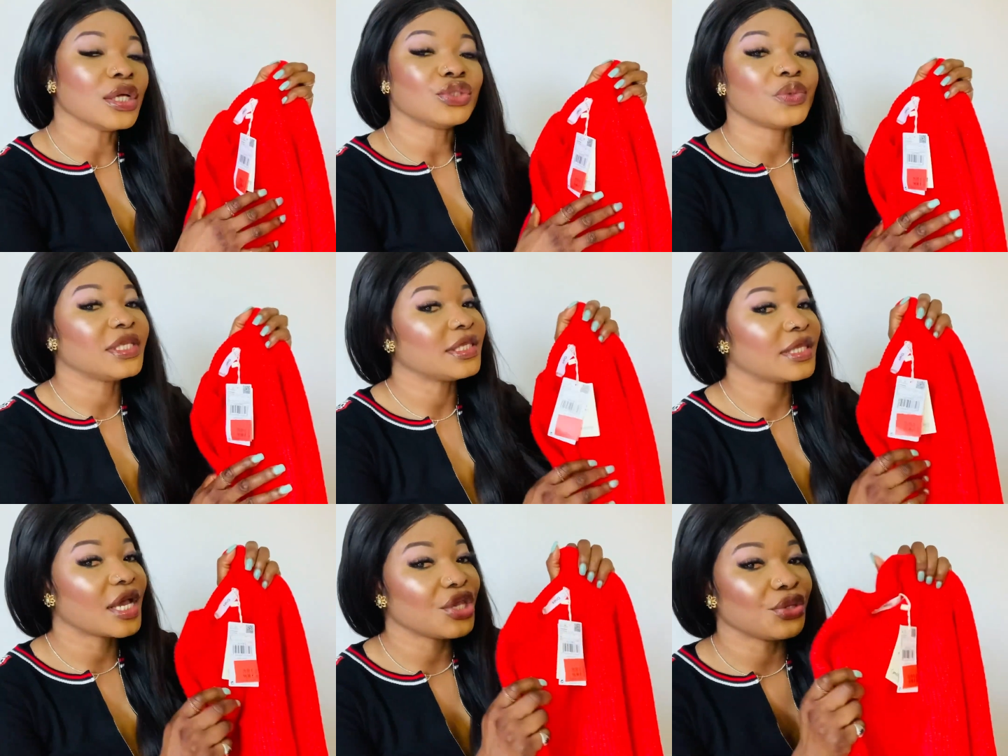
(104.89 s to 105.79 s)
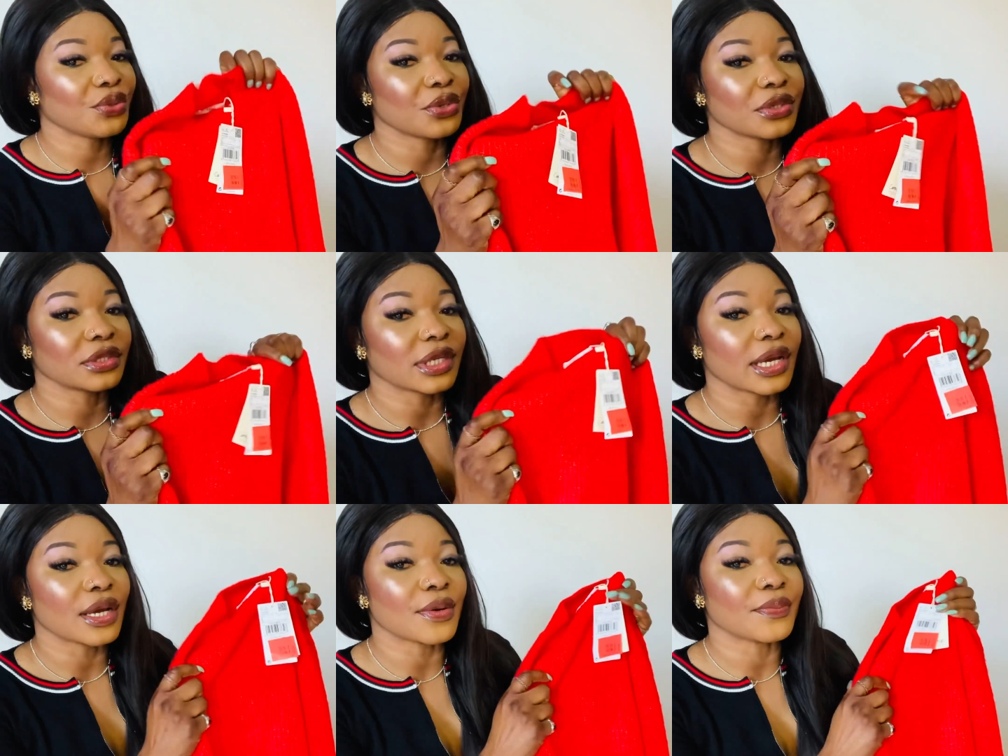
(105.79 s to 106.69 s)

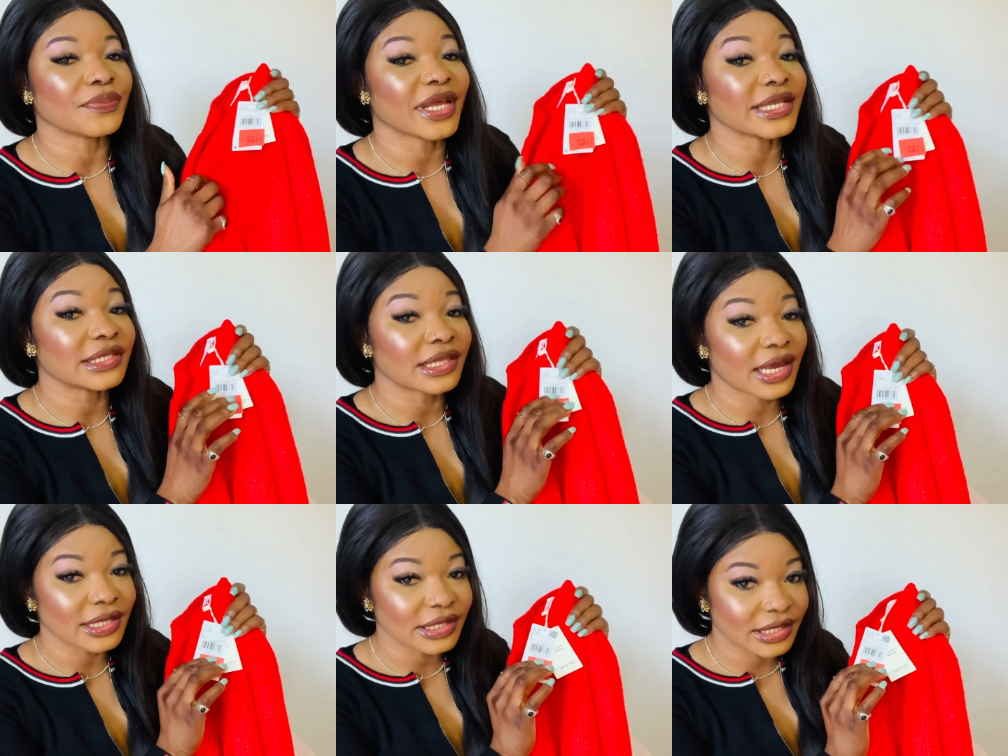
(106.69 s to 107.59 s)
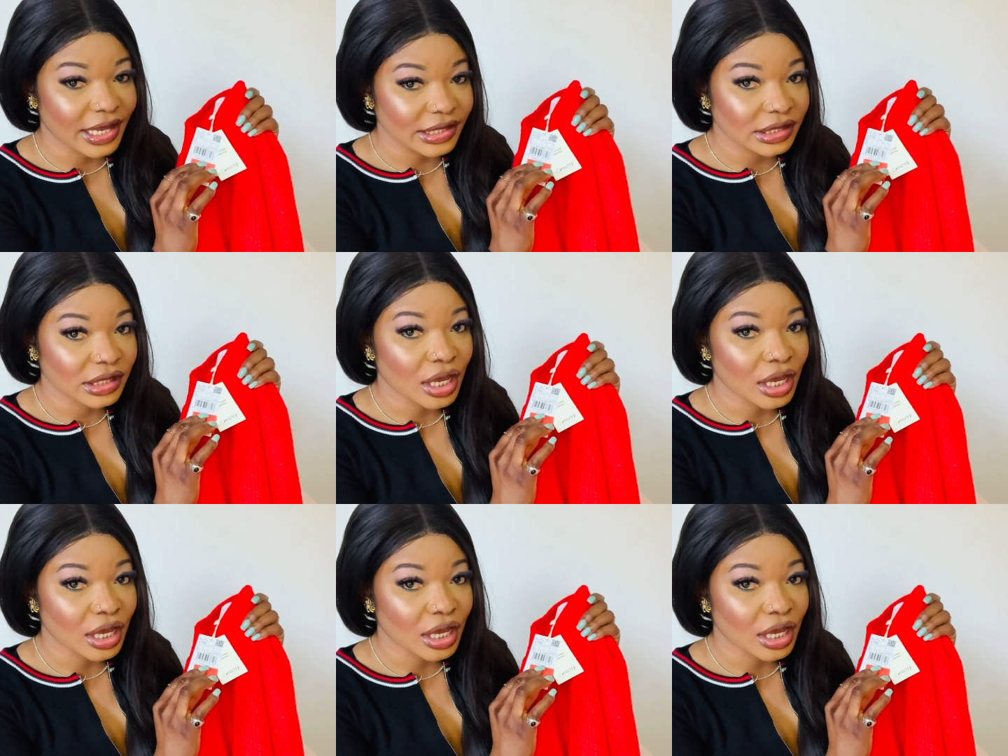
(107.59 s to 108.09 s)
€29.99.